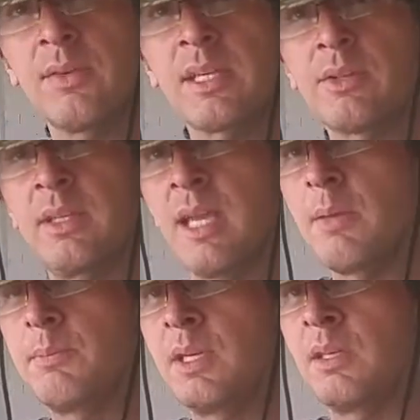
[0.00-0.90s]
flavor's actually
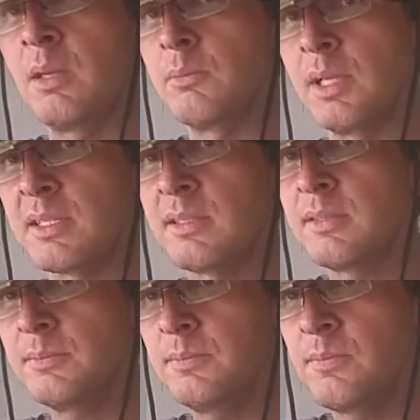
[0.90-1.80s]
not been
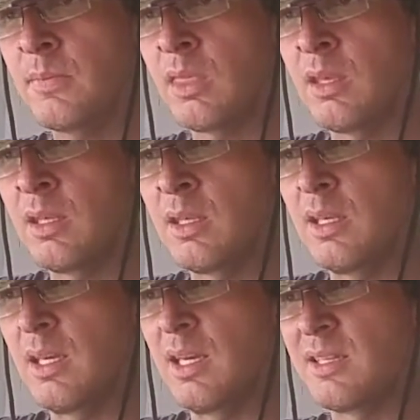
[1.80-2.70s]
unpleasant,
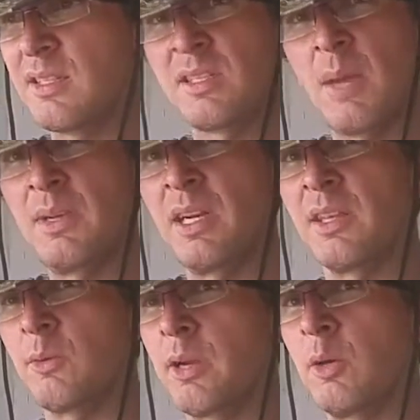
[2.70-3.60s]
and it's just not been
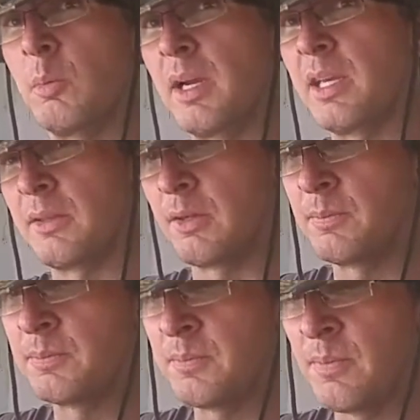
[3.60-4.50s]
anything to write home about either.
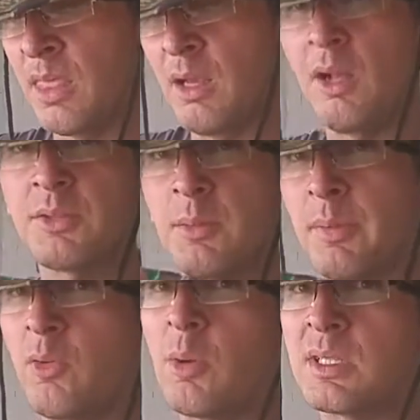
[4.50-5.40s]
Also,
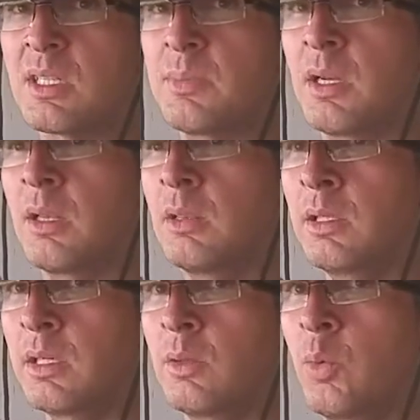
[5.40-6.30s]
the performance has been a
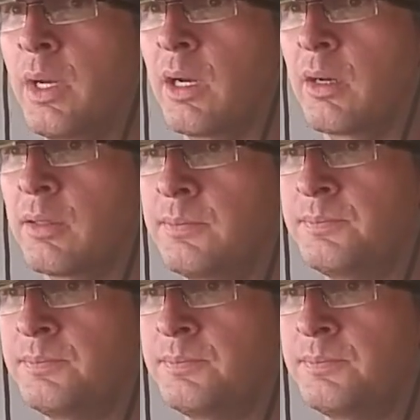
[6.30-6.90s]
little weird.